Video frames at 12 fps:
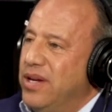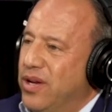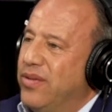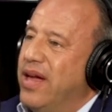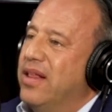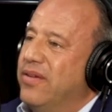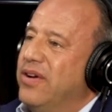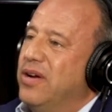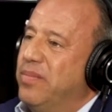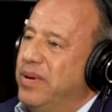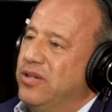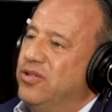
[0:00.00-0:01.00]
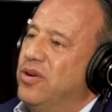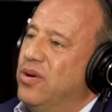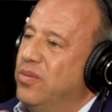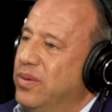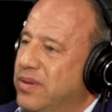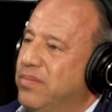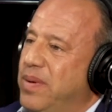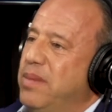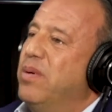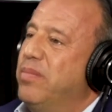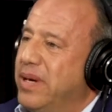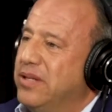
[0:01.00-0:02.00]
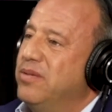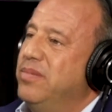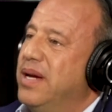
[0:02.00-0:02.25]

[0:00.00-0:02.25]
you know the elevator pitch show with people pitching